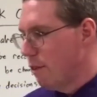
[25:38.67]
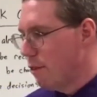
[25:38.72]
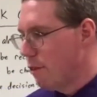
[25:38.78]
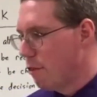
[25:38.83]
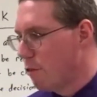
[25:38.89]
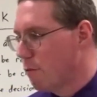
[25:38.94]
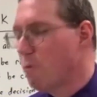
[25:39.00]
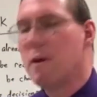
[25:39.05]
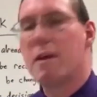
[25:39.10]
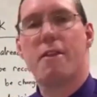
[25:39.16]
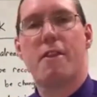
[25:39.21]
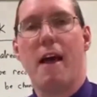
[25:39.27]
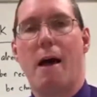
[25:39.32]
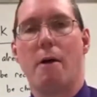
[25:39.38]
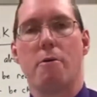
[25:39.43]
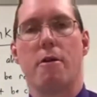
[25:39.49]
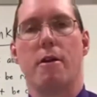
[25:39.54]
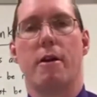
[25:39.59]

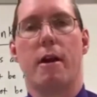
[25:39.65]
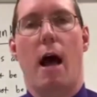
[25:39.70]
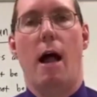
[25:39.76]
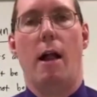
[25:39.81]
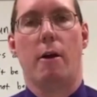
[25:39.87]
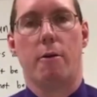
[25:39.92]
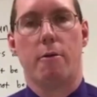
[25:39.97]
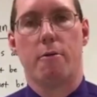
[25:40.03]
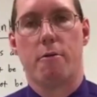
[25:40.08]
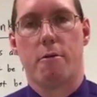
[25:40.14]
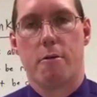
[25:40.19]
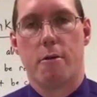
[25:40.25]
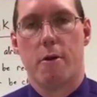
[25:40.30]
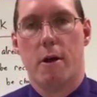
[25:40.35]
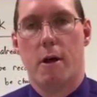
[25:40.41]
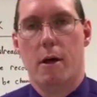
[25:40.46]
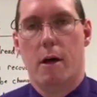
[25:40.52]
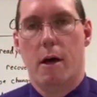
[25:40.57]

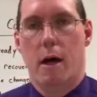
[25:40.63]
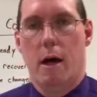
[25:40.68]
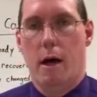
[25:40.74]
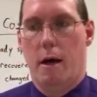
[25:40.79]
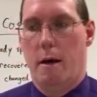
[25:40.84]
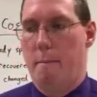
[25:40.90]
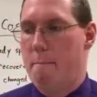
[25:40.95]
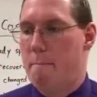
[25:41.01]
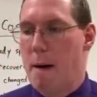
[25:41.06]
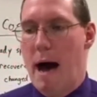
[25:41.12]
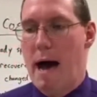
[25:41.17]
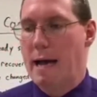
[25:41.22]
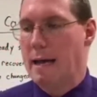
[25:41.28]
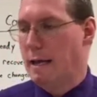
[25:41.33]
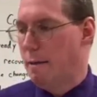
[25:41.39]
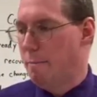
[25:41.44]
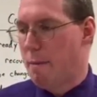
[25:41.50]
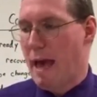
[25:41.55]

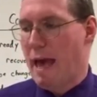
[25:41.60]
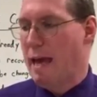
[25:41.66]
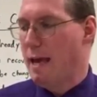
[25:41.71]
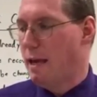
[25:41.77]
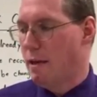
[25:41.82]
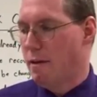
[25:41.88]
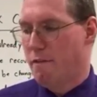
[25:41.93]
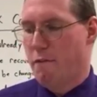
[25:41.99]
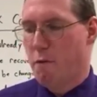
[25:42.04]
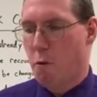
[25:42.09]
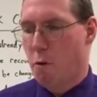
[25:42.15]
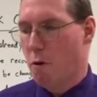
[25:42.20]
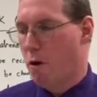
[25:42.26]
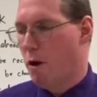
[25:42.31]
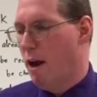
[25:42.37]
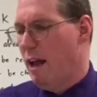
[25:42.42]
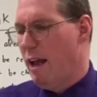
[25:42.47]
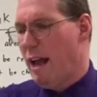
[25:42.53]
$3,000 paying
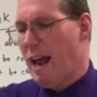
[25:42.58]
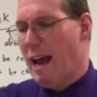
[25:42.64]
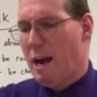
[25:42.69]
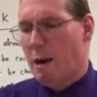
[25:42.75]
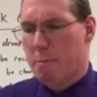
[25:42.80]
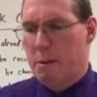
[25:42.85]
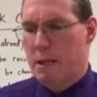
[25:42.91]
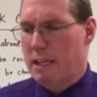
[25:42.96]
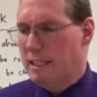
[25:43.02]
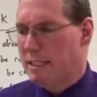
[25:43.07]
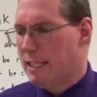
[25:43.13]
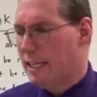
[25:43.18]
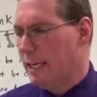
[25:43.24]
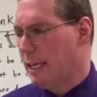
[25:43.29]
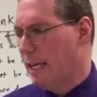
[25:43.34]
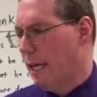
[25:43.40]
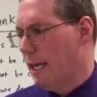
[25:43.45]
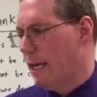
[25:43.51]
for airplane
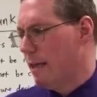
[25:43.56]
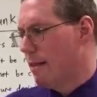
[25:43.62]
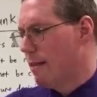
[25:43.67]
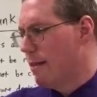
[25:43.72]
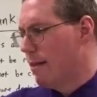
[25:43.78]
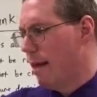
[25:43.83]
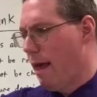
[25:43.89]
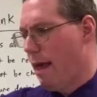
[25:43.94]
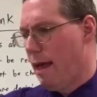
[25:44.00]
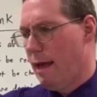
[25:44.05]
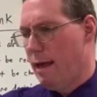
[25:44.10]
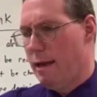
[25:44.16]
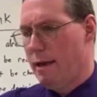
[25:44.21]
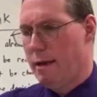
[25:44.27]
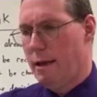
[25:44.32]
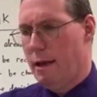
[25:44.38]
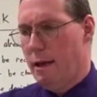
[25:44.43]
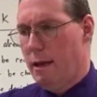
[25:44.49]
tickets
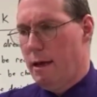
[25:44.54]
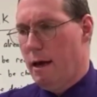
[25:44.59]
and